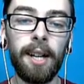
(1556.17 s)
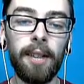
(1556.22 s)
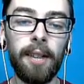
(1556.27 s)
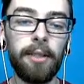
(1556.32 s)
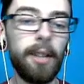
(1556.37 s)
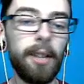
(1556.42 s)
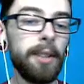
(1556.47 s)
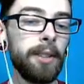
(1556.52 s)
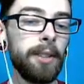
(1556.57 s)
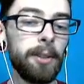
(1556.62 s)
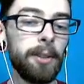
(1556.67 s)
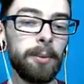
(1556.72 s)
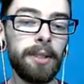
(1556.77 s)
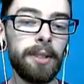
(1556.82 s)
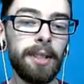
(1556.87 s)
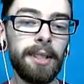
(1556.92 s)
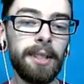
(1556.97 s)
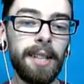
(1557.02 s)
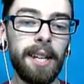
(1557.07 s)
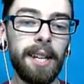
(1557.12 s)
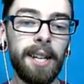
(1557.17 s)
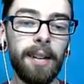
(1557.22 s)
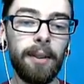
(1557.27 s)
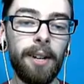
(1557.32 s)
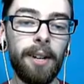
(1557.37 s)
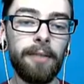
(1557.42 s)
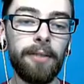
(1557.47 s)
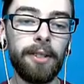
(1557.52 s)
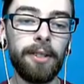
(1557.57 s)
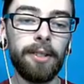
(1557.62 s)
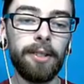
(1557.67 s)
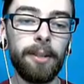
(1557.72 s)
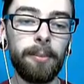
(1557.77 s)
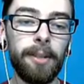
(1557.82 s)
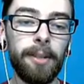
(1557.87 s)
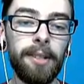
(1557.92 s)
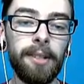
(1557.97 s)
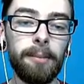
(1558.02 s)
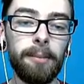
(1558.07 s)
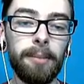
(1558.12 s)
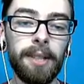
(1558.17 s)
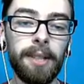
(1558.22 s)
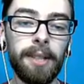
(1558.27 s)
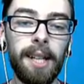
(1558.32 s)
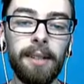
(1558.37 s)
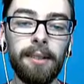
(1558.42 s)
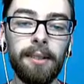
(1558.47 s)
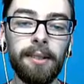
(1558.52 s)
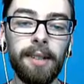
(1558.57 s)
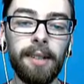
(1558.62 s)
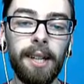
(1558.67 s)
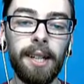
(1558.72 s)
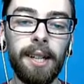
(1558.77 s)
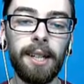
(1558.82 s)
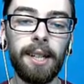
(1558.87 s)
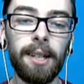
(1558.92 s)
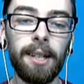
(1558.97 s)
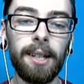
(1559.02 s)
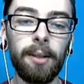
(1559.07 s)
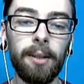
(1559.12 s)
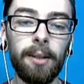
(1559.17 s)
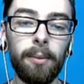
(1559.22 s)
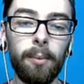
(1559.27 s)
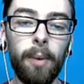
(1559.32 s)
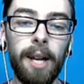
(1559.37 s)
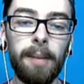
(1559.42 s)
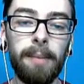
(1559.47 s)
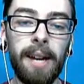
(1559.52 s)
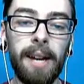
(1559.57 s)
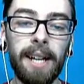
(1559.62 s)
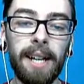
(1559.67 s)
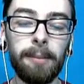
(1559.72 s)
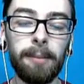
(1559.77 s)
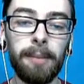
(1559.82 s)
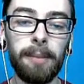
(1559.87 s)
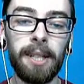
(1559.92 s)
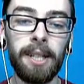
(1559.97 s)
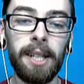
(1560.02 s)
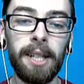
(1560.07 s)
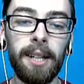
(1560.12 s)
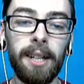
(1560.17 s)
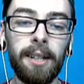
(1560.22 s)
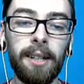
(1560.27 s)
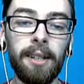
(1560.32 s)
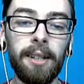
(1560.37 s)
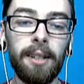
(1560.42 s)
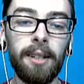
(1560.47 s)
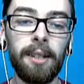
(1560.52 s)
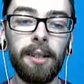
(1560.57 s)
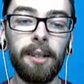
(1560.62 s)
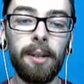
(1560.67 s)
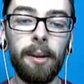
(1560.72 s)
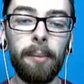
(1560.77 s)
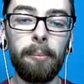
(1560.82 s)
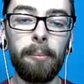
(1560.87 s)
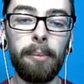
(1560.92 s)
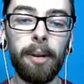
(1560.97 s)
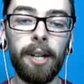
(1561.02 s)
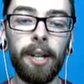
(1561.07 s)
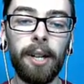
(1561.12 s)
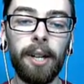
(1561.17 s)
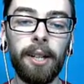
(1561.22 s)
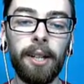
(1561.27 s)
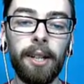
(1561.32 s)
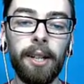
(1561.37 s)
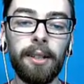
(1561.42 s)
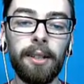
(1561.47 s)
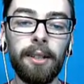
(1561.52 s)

I thought this was the daycare route for some reason, but that is like way back at the beginning. But